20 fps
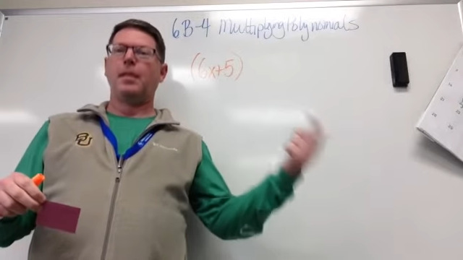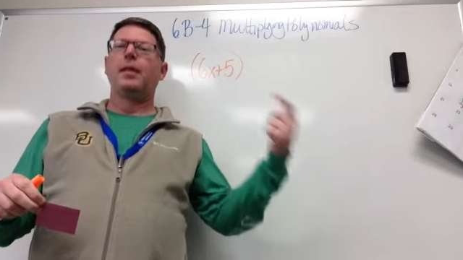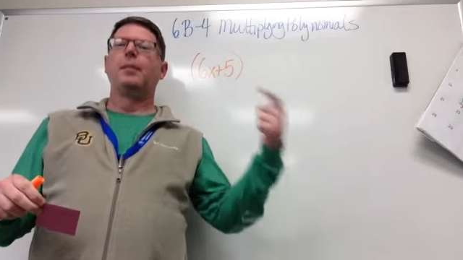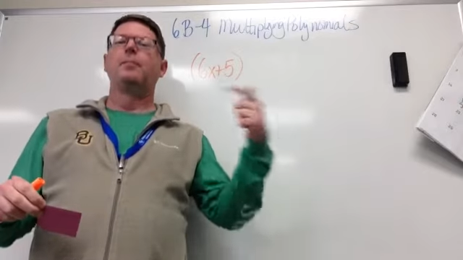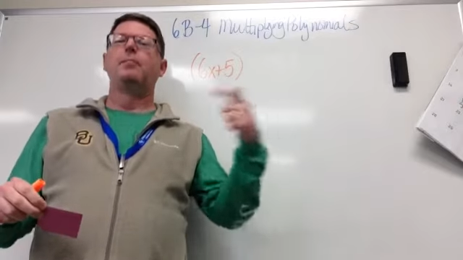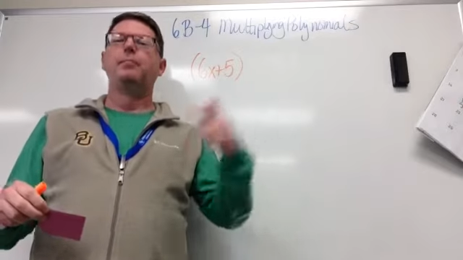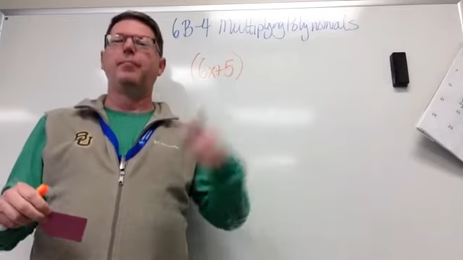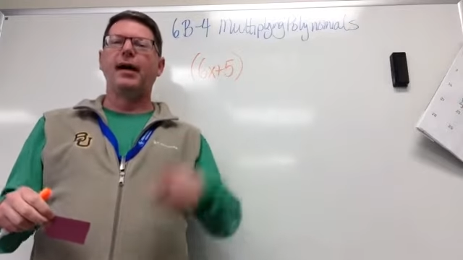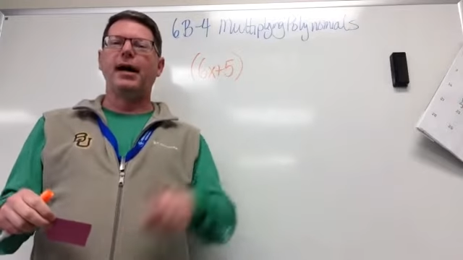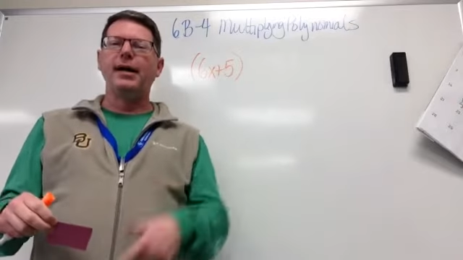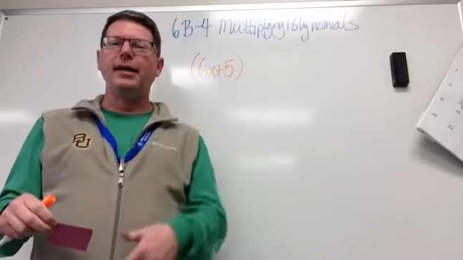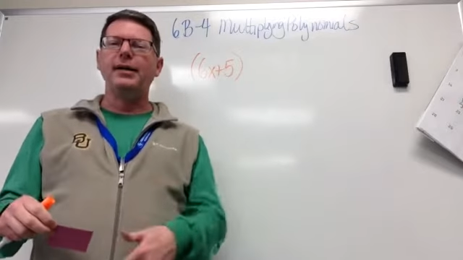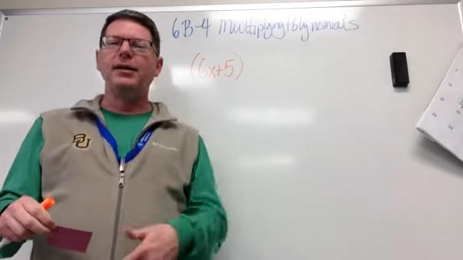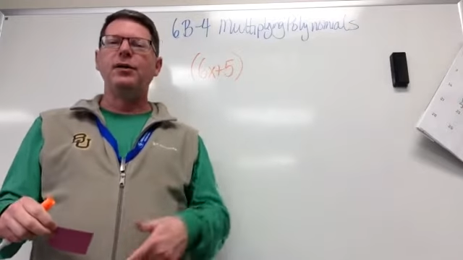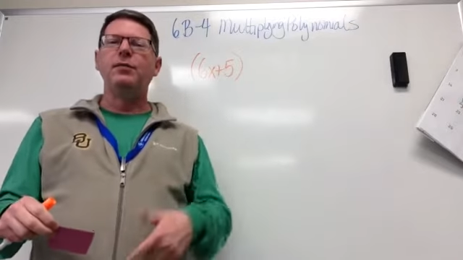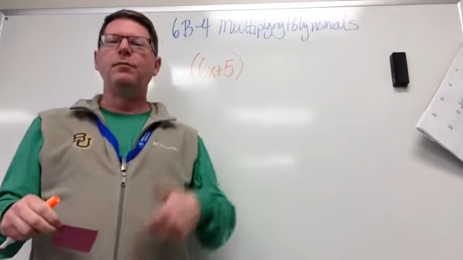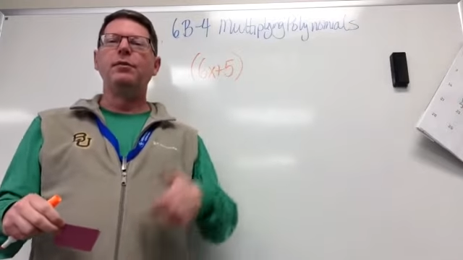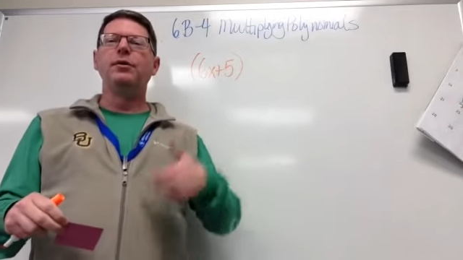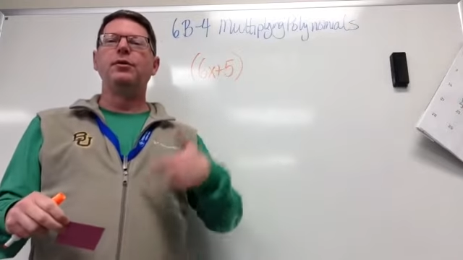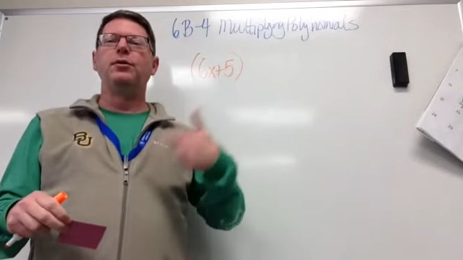
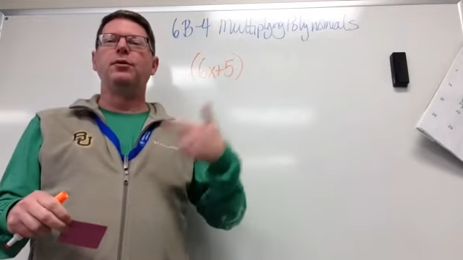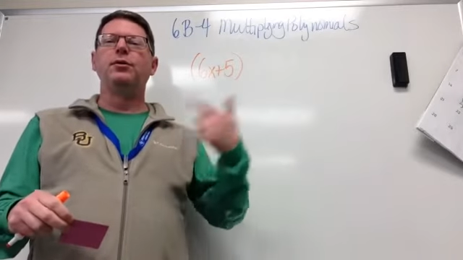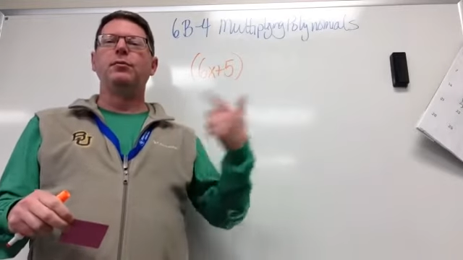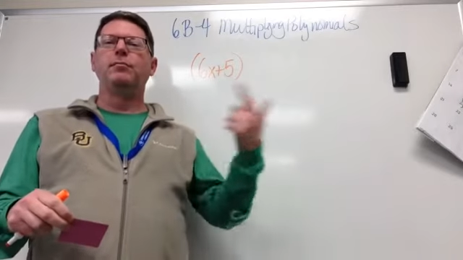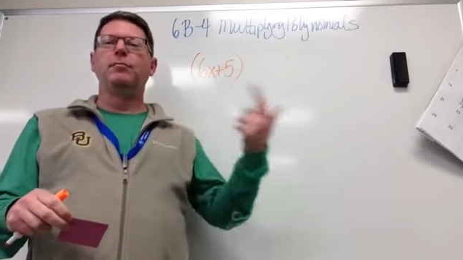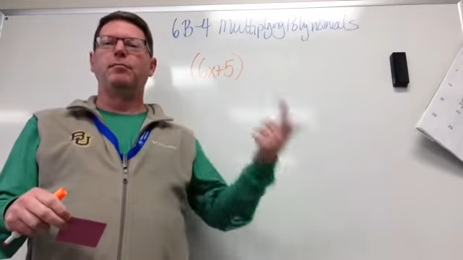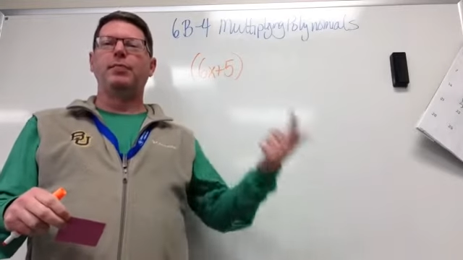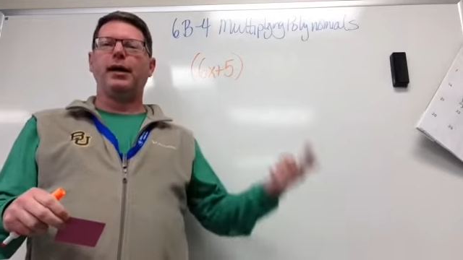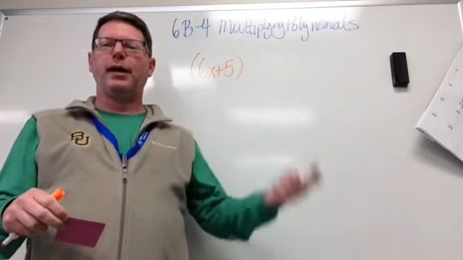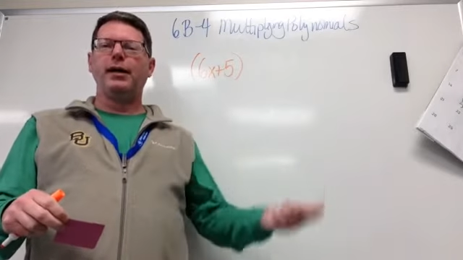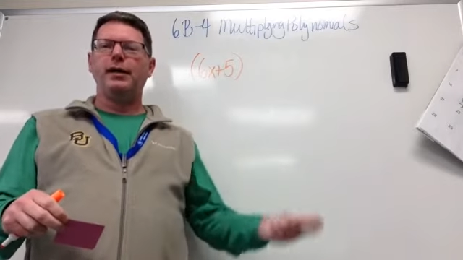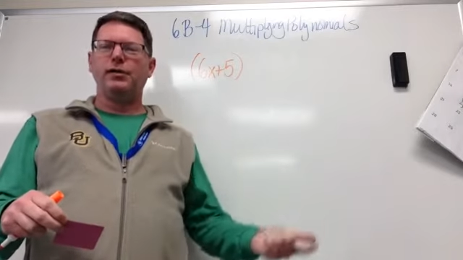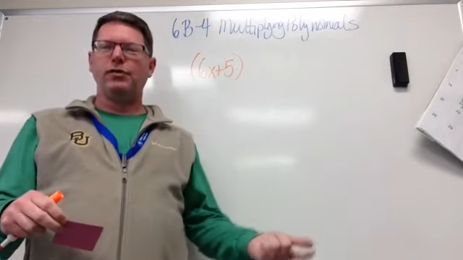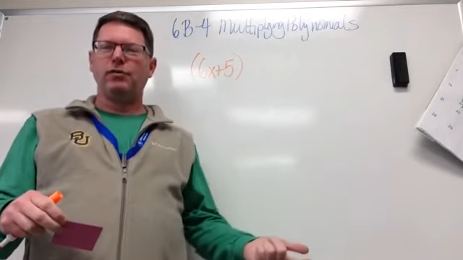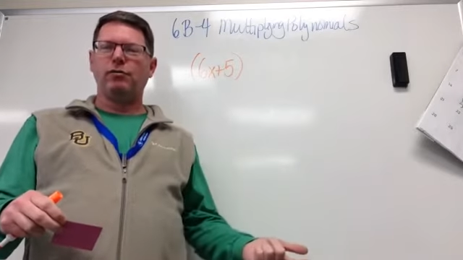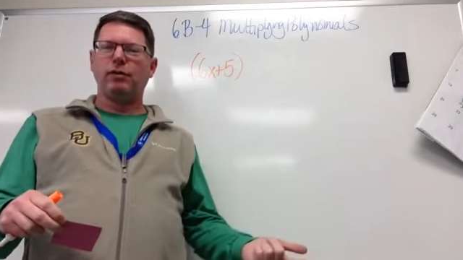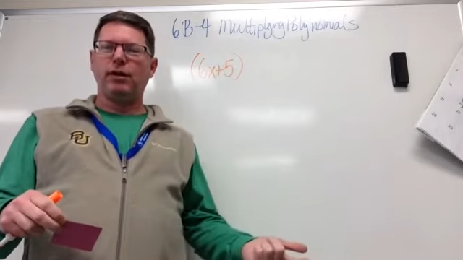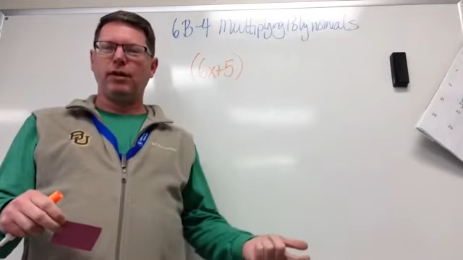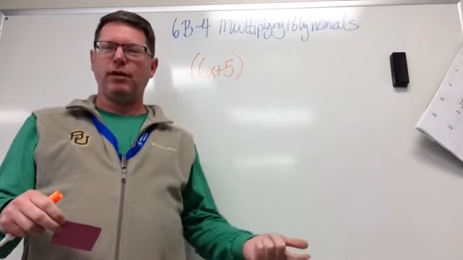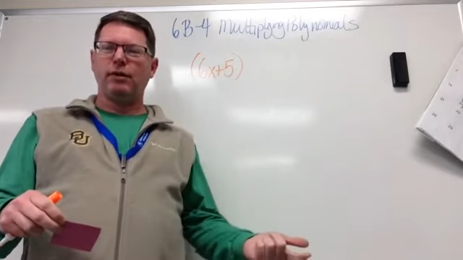Binomial by a
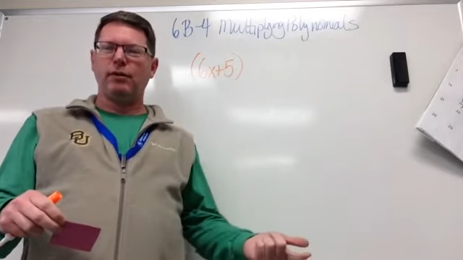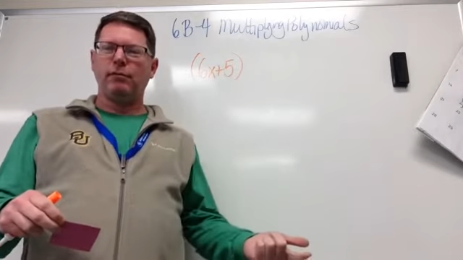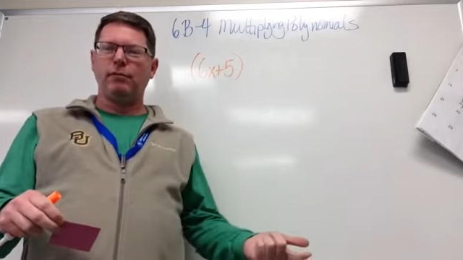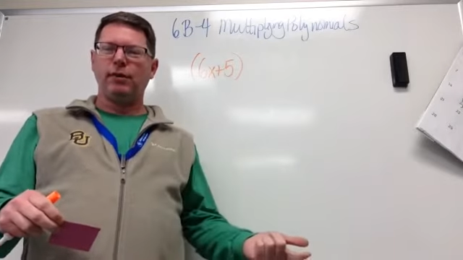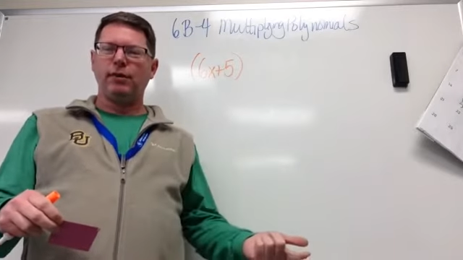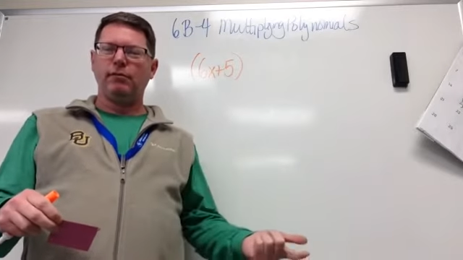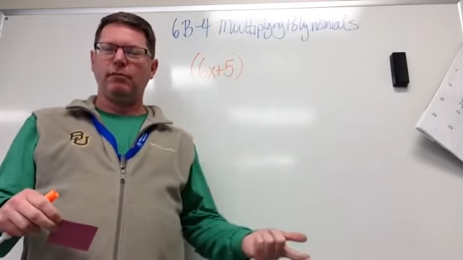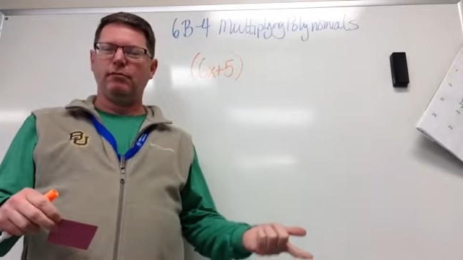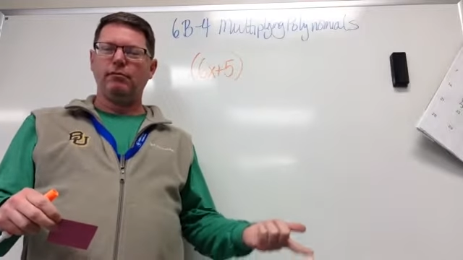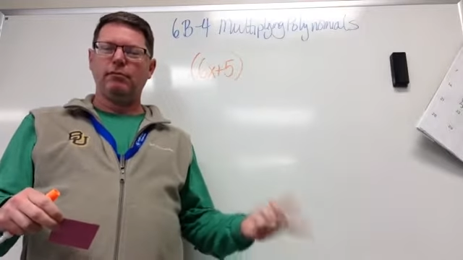trinomial.